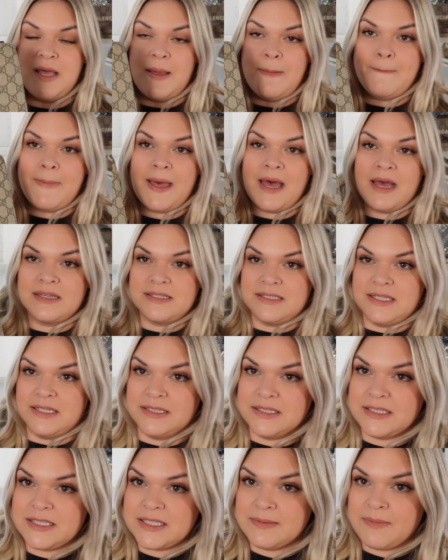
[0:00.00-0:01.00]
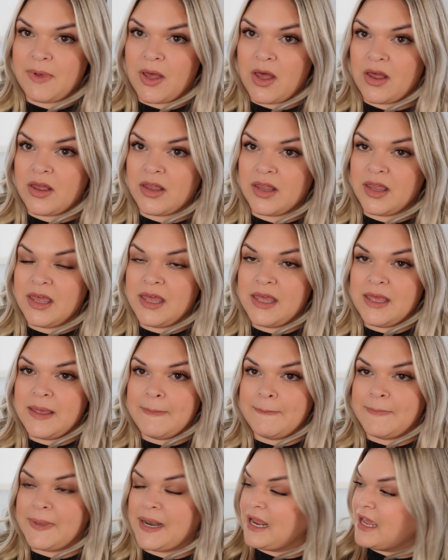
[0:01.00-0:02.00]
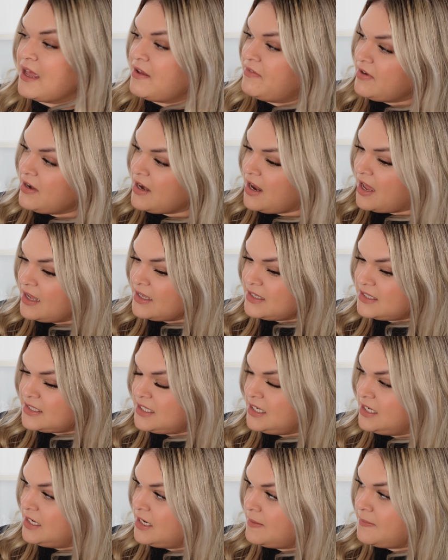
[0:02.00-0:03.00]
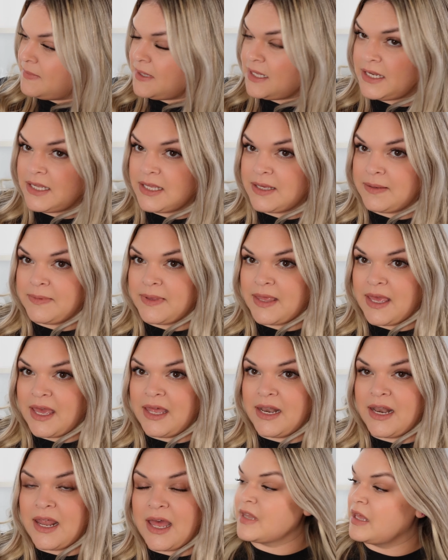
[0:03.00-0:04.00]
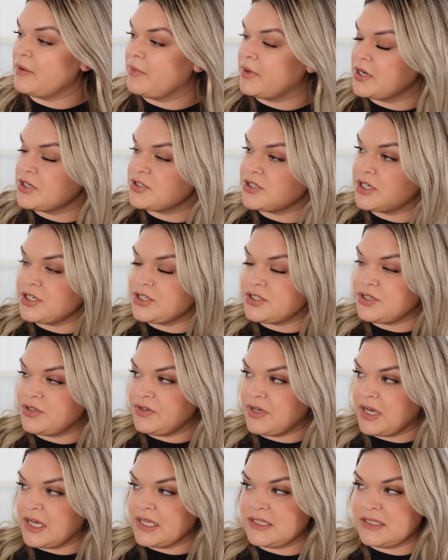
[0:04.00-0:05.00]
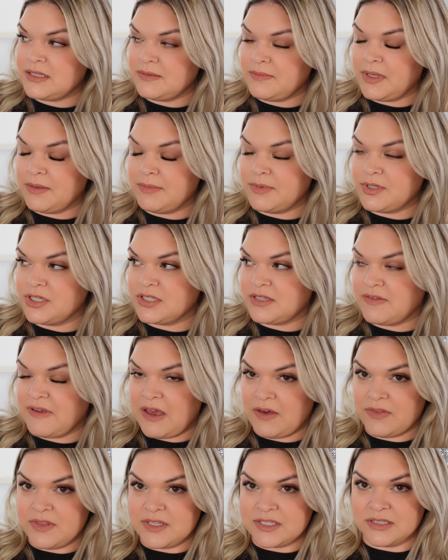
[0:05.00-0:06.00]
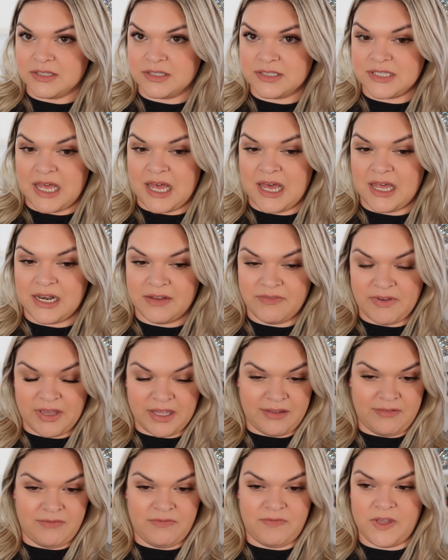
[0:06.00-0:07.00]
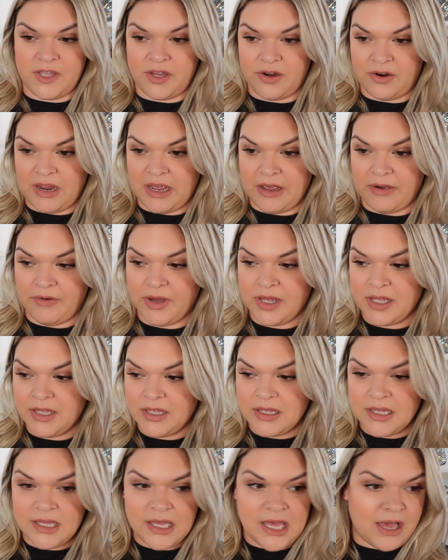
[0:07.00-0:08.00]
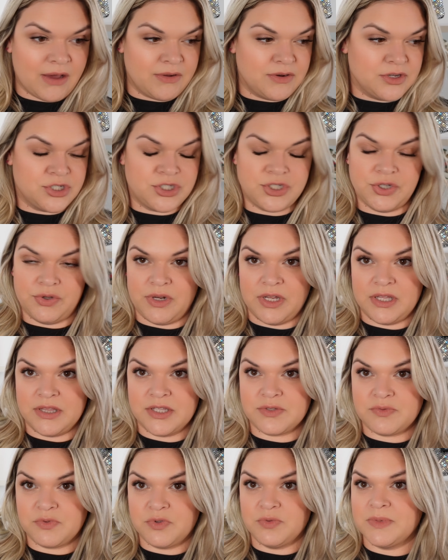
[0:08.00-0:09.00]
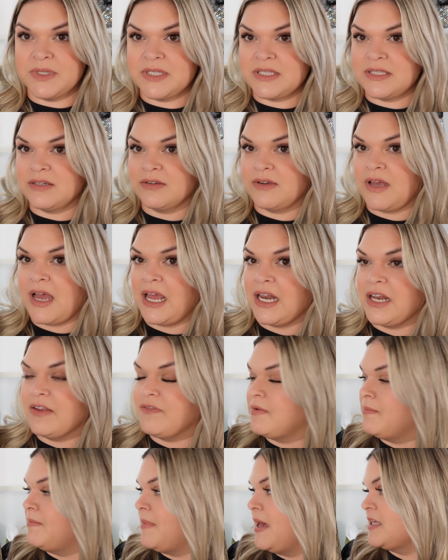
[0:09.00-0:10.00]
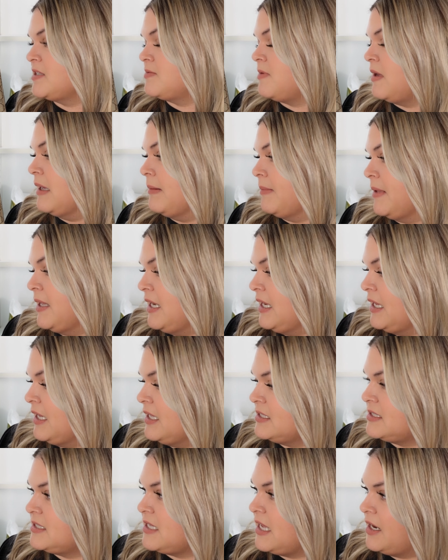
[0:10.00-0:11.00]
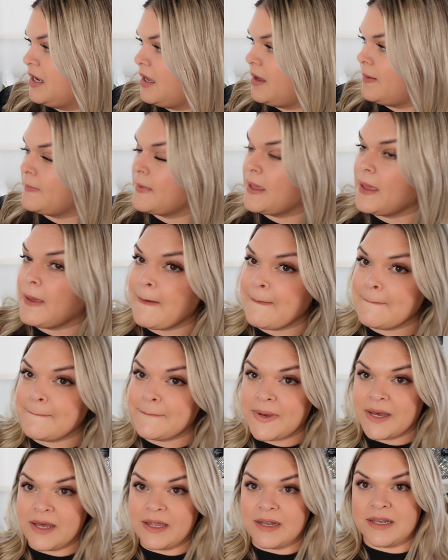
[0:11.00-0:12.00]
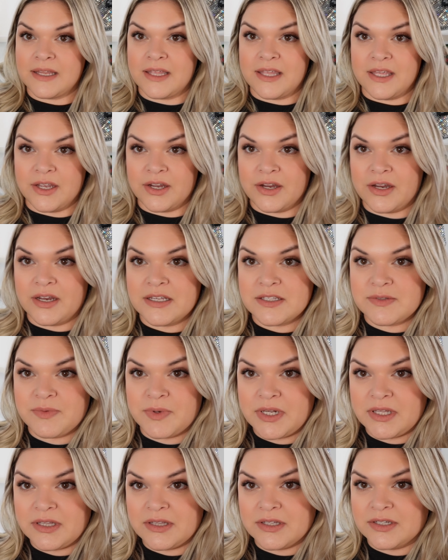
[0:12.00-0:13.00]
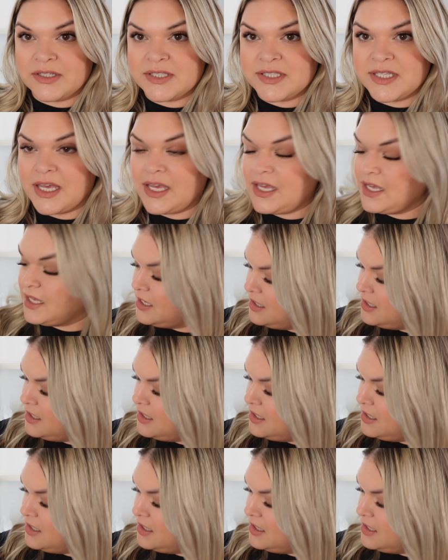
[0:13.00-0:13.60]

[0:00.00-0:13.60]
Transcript: unboxed in small, but I have not seen a medium yet. I wanna try to show you guys some images of how this looks on, if I can figure out how to shoot it. This room is still kind of a mess while I'm getting it set up. But here is what it looks like